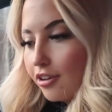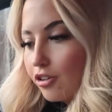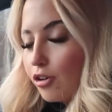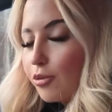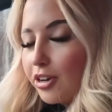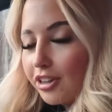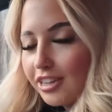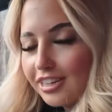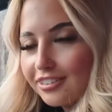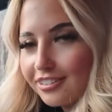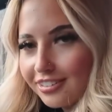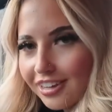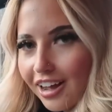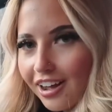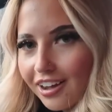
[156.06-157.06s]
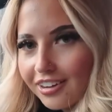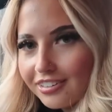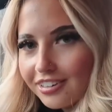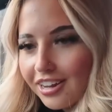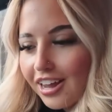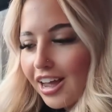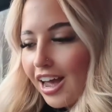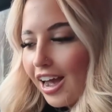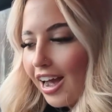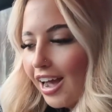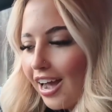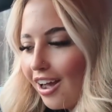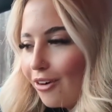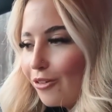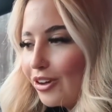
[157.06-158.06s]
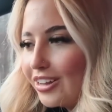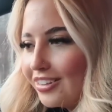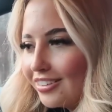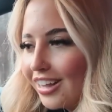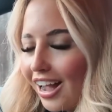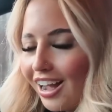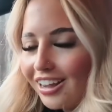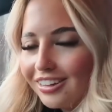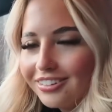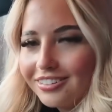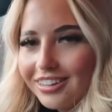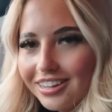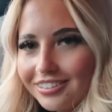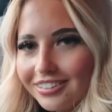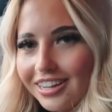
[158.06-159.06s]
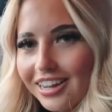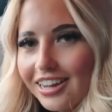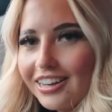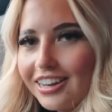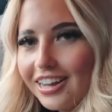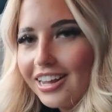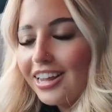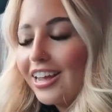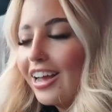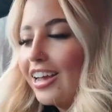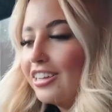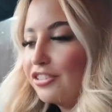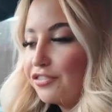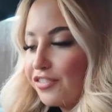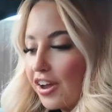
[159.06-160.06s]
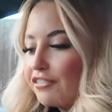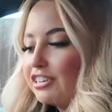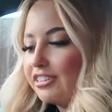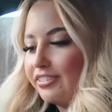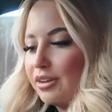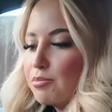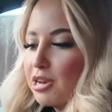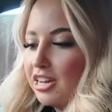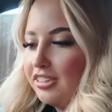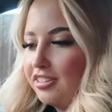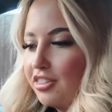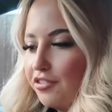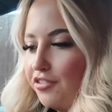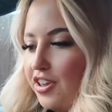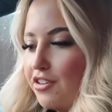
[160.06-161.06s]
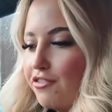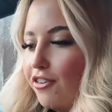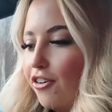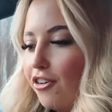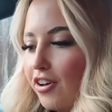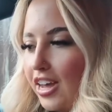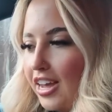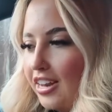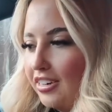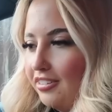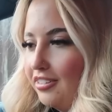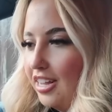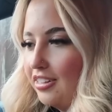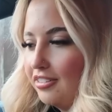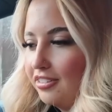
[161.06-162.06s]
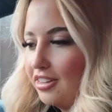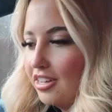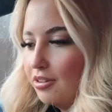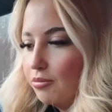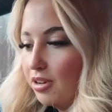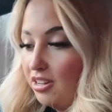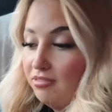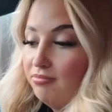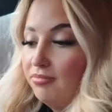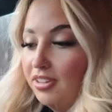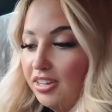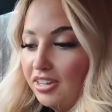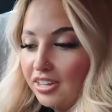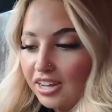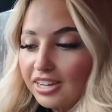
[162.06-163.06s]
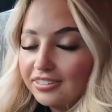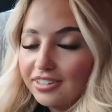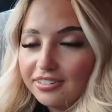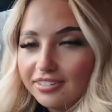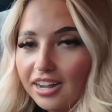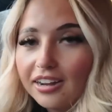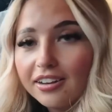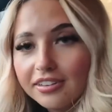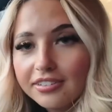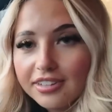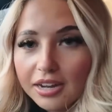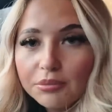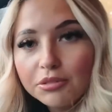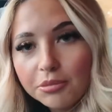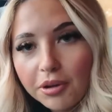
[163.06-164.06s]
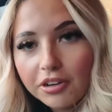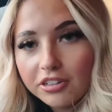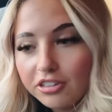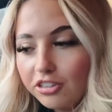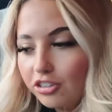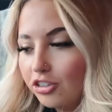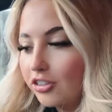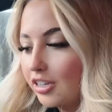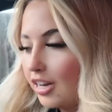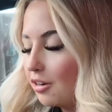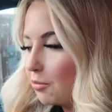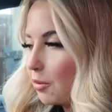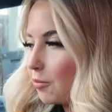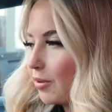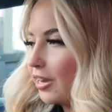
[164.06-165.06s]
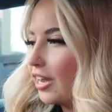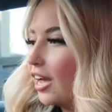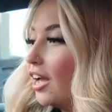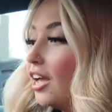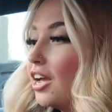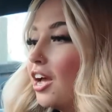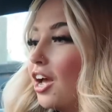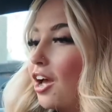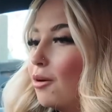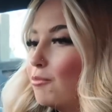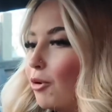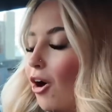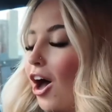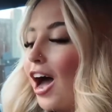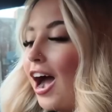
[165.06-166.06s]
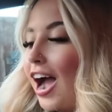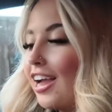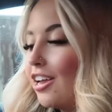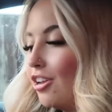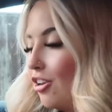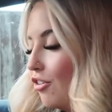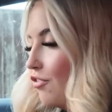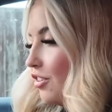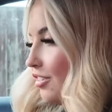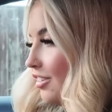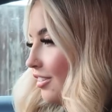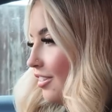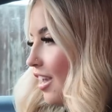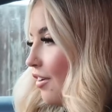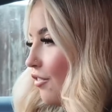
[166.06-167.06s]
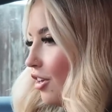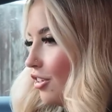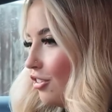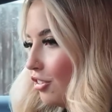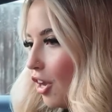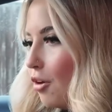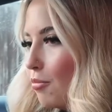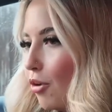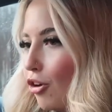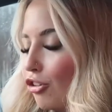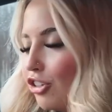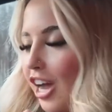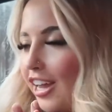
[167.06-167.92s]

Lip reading: Coming on the inside, how nice is it in here? It's very similar to the V40 in a sense that, well, it's exactly the same, to be honest, it's just a little bit bigger. But I love this interior so much.